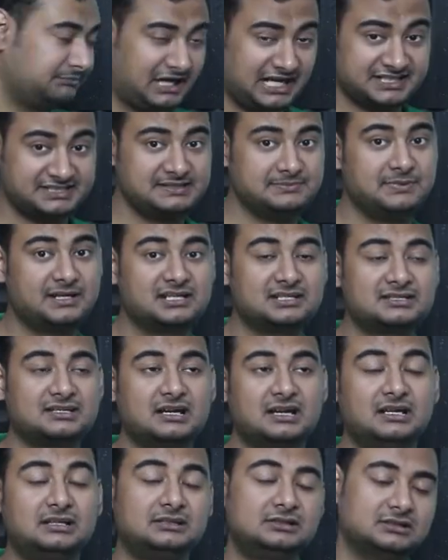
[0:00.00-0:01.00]
IC package
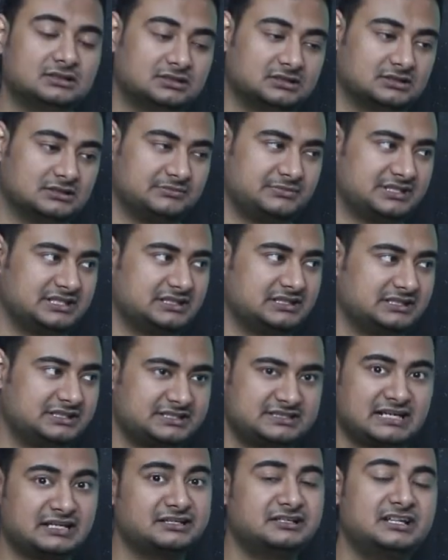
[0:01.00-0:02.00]
are basically
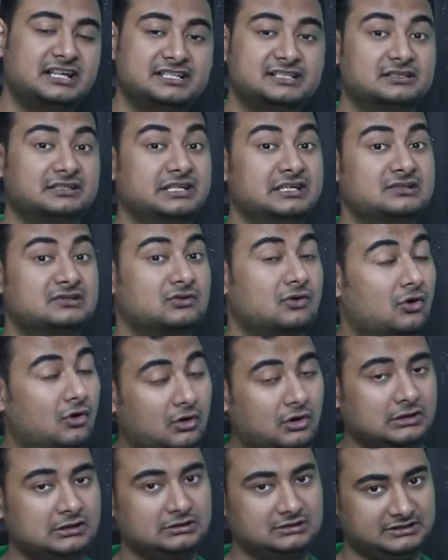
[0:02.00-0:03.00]
standardized against
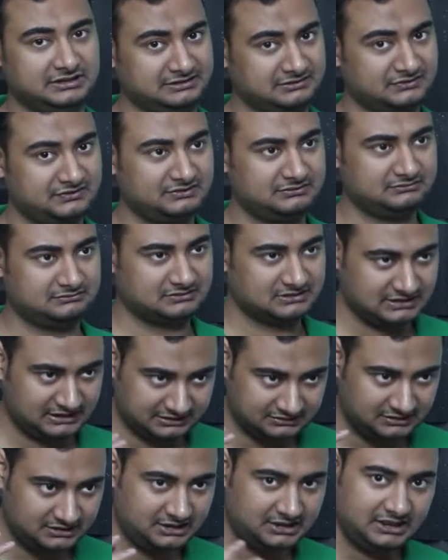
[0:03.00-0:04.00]
all things. It's
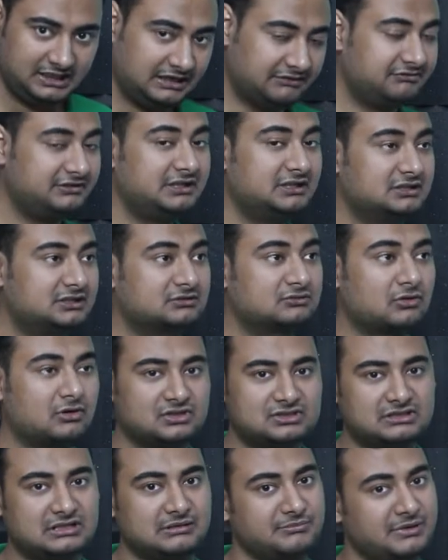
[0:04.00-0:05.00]
like every other
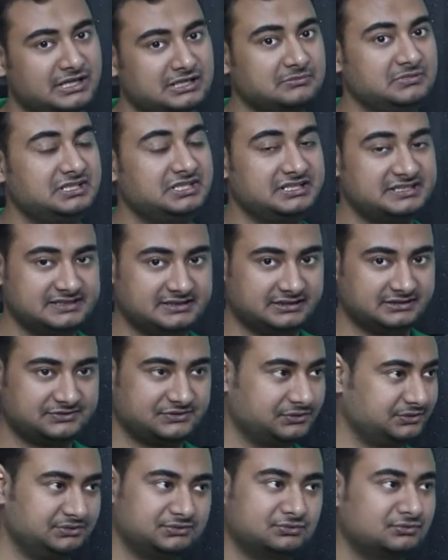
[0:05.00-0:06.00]
cross compatibility is there.
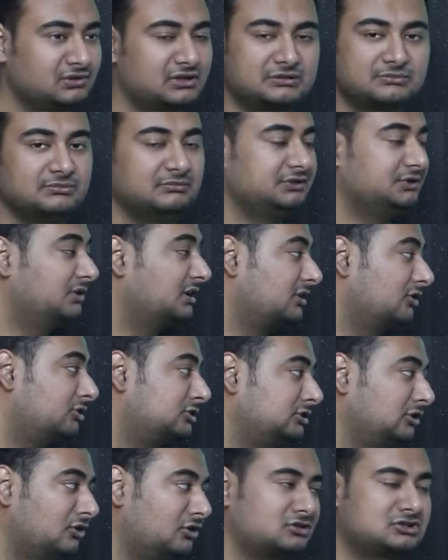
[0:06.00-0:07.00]
So you are
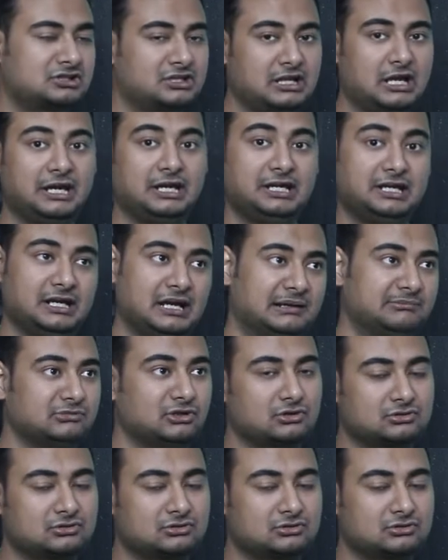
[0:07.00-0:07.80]
not locked, like, hey, I'm